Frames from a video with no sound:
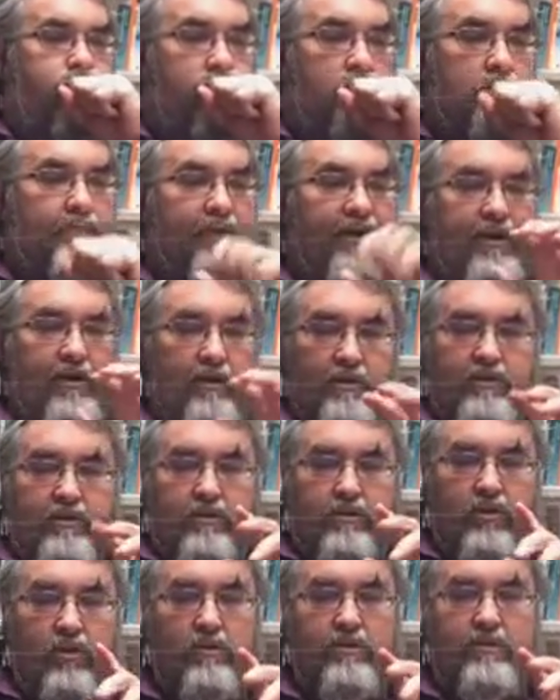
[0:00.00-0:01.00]
But he also
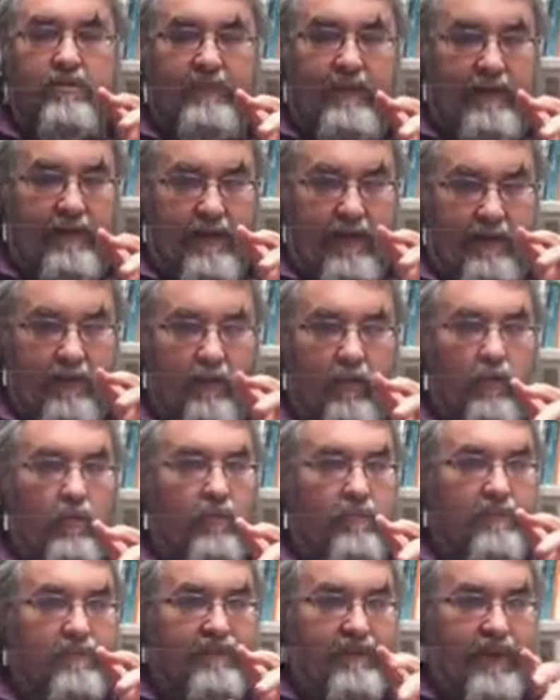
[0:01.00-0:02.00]
talks about our
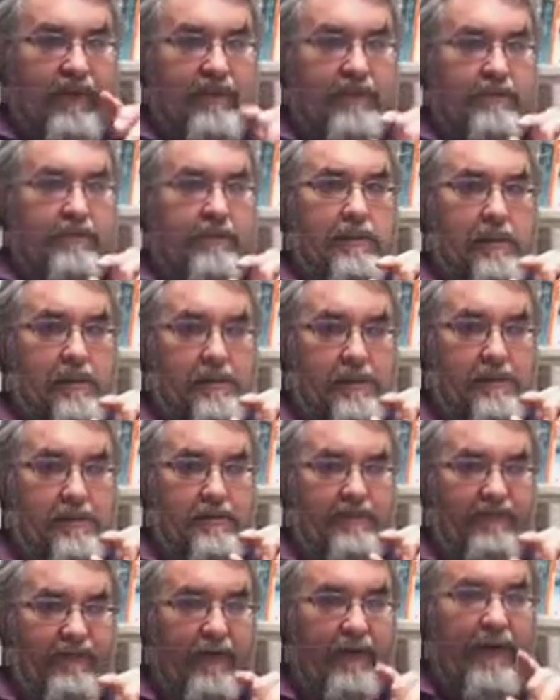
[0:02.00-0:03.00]
old-fashioned,
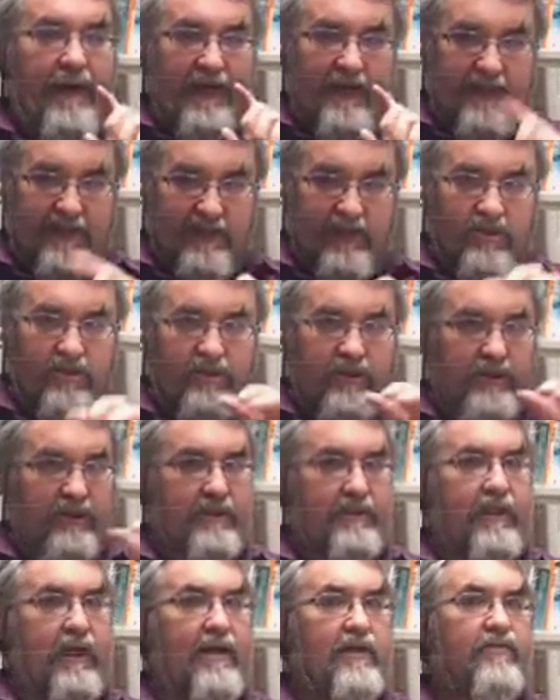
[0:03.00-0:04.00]
very industrial
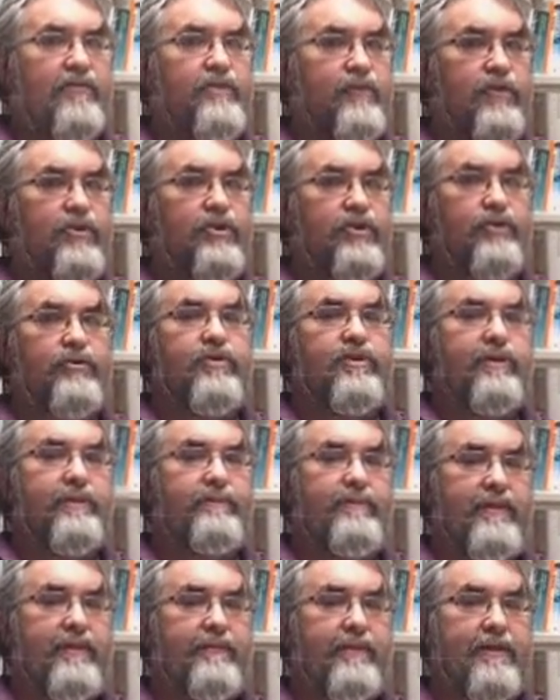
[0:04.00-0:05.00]
style of producing
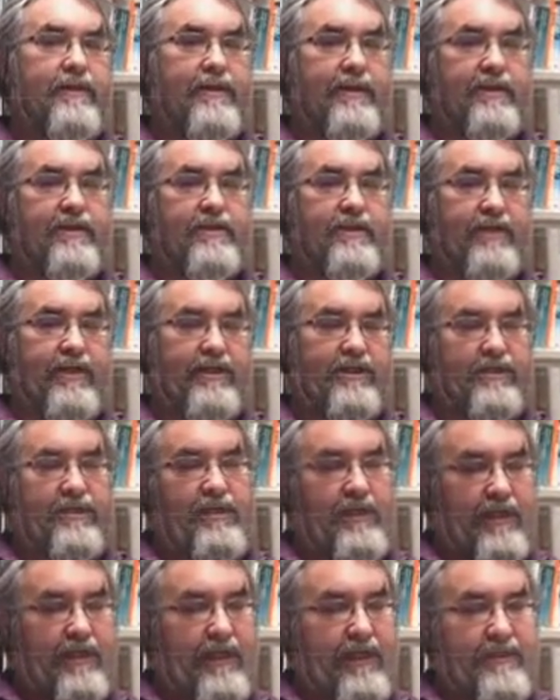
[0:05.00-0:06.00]
people in education, and
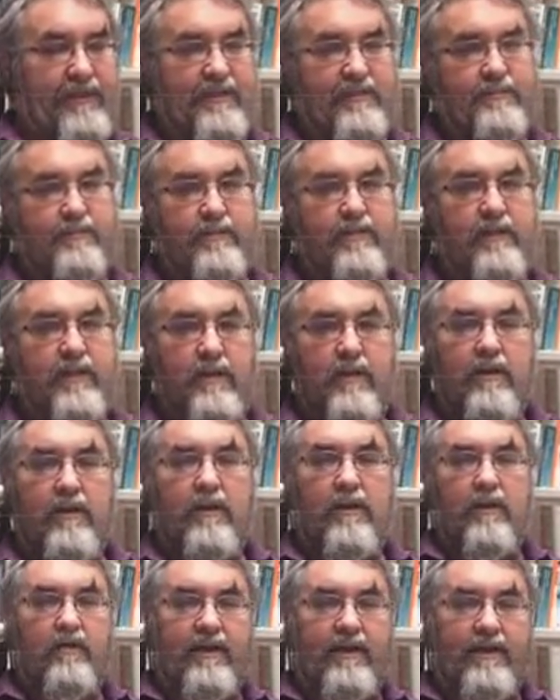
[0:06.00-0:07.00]
he has some
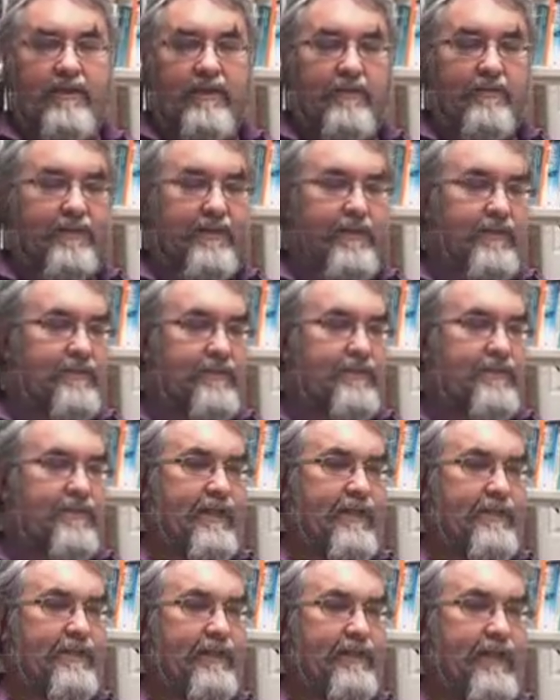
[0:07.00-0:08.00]
critical things to say
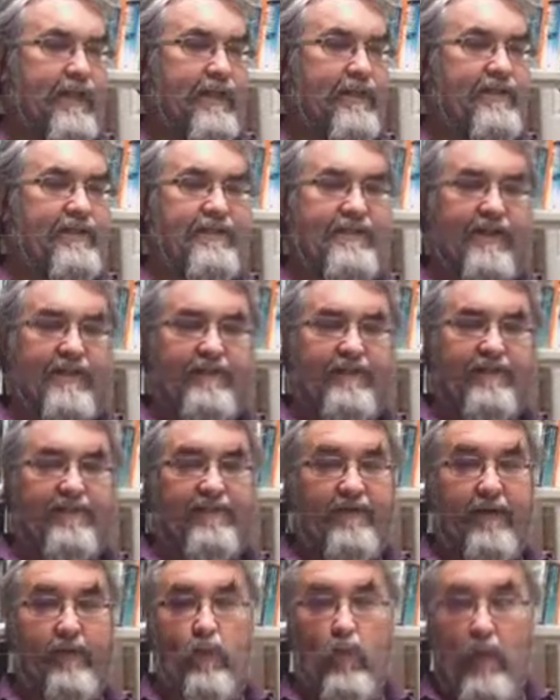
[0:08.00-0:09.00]
about that, and he says them
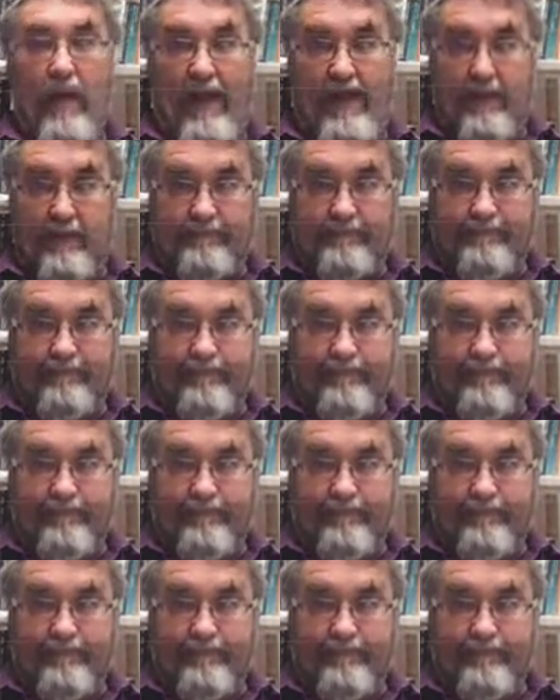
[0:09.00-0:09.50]
very well.